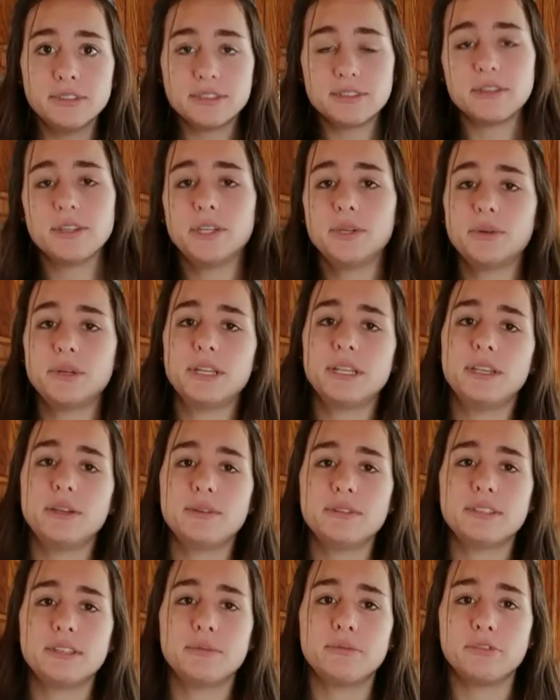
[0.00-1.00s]
so you can
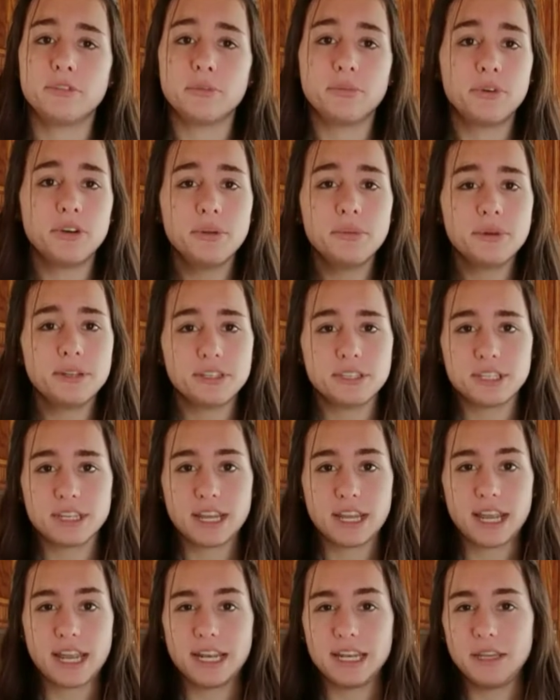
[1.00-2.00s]
use them for pretty much
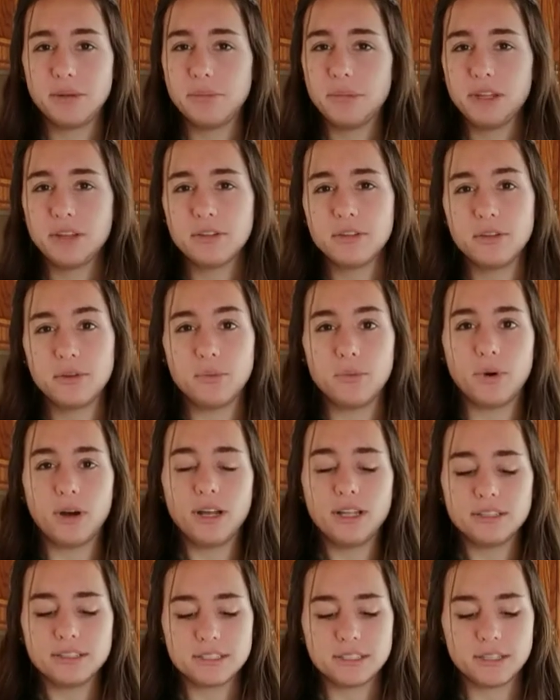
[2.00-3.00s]
any meal you
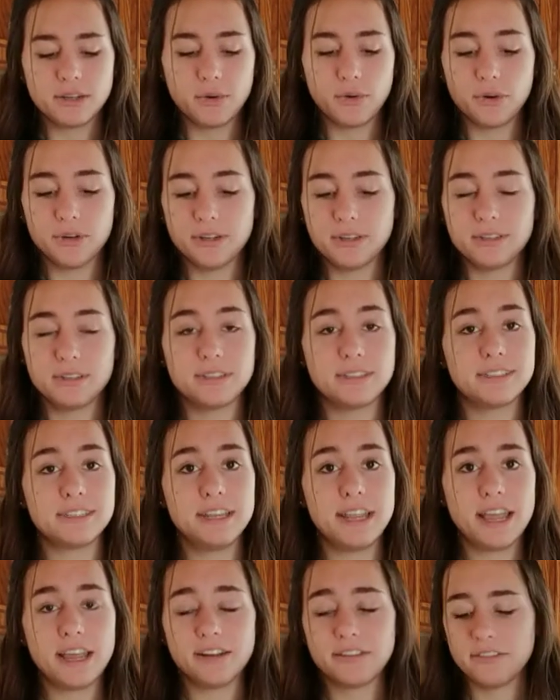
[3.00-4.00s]
want, or
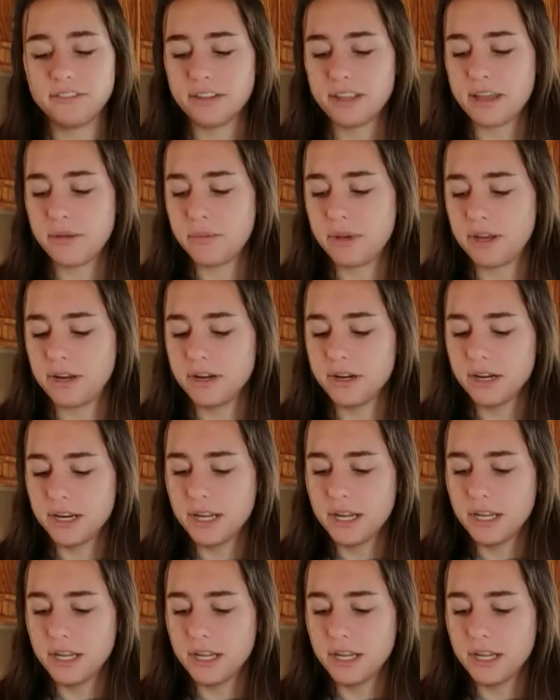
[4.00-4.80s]
snack for that matter.